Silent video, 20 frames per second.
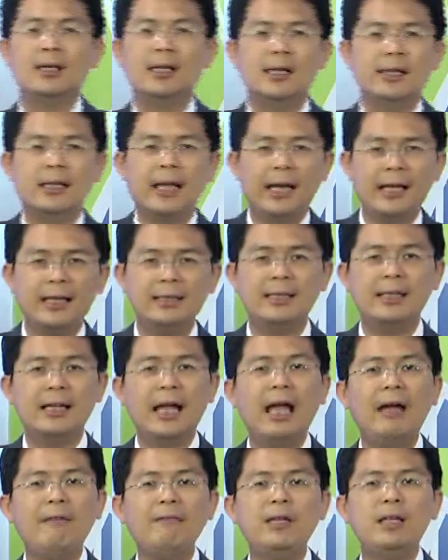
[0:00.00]
there is an
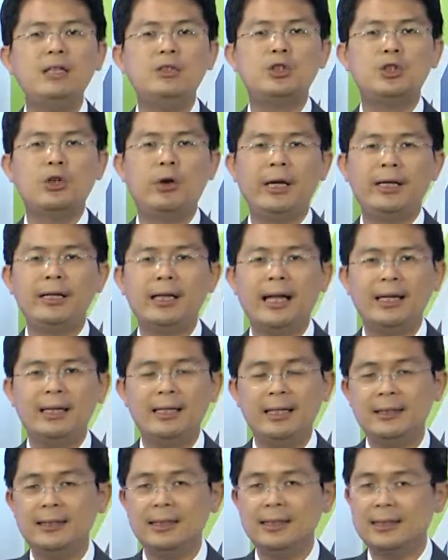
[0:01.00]
evidence showing that
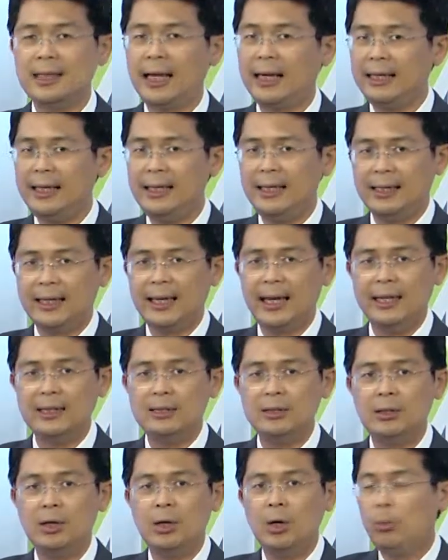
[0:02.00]
this is likely the
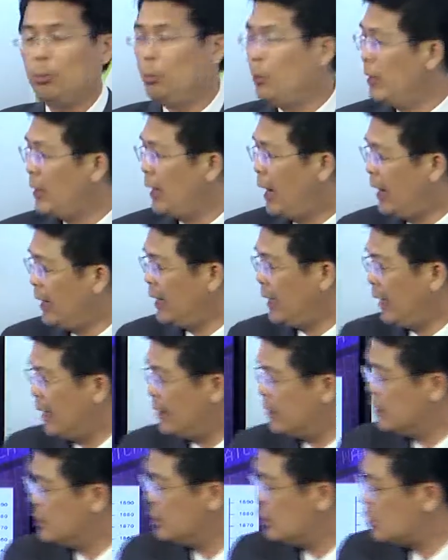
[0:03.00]
case. We had
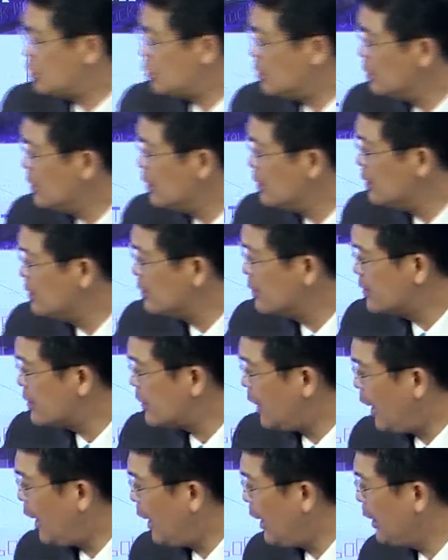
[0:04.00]

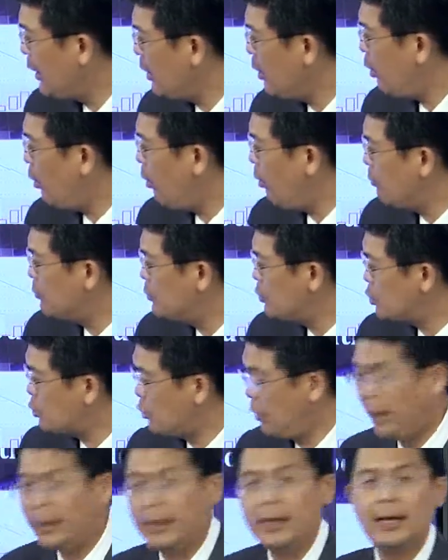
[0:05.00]
sign of
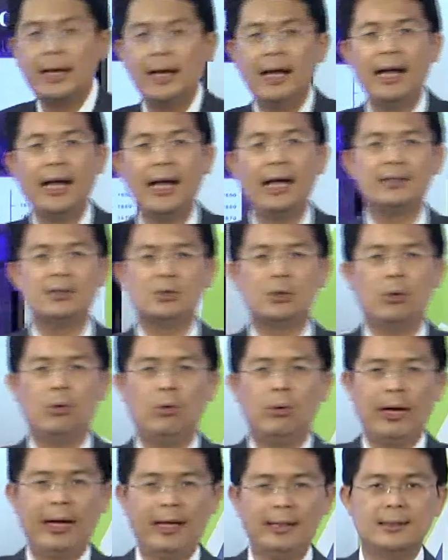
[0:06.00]
strength,
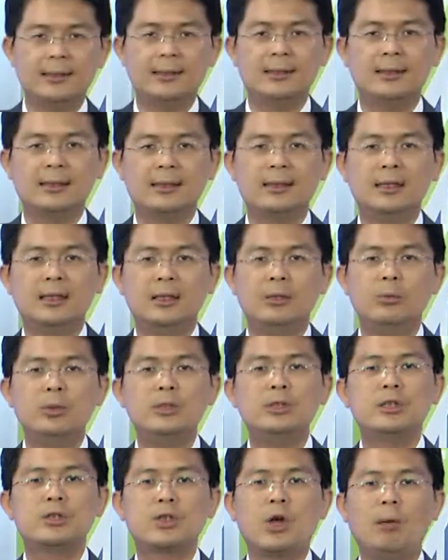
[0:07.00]
SOS,
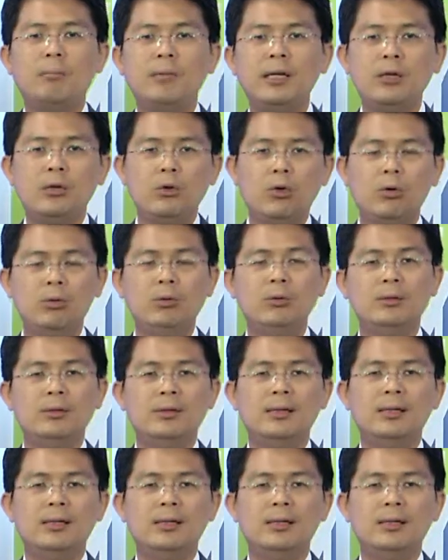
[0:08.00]
which is commonly known